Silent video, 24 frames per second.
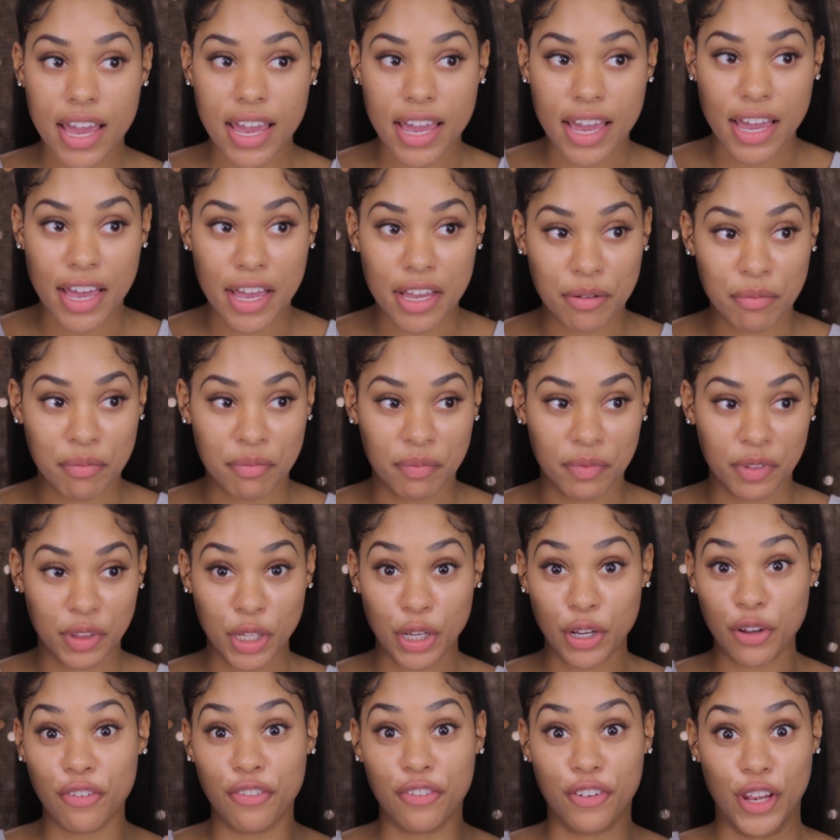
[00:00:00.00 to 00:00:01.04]
and
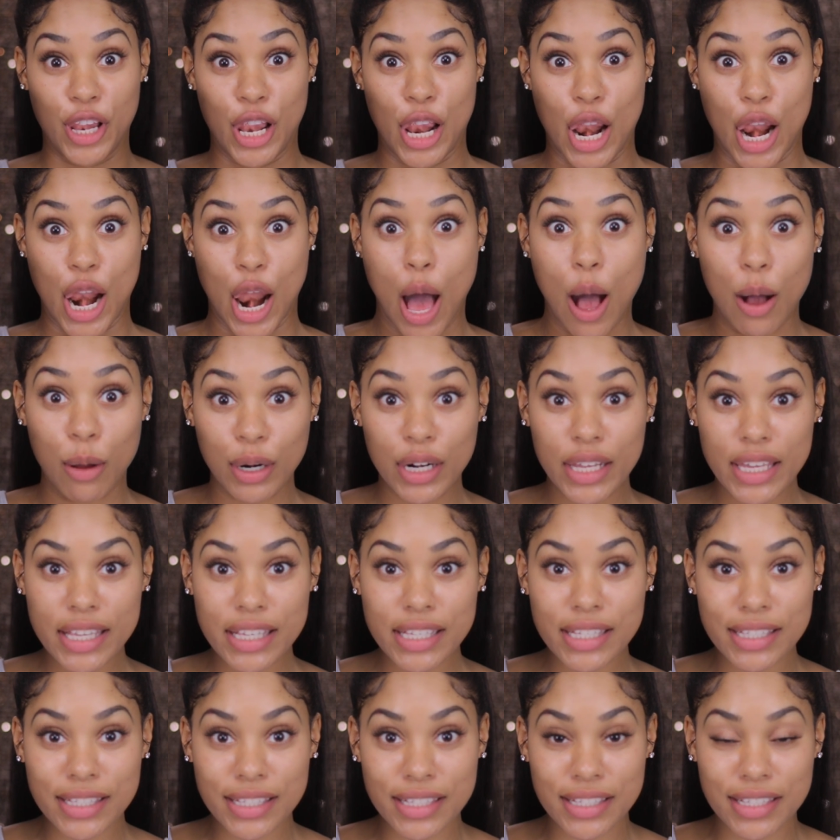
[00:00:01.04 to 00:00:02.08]
look
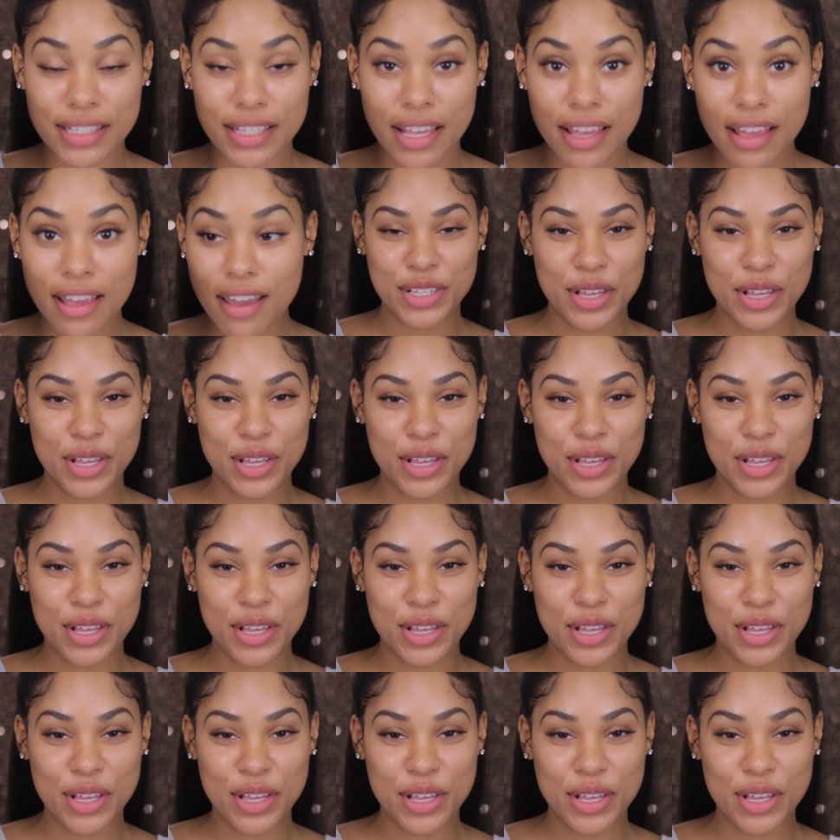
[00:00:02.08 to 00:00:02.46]
flawless.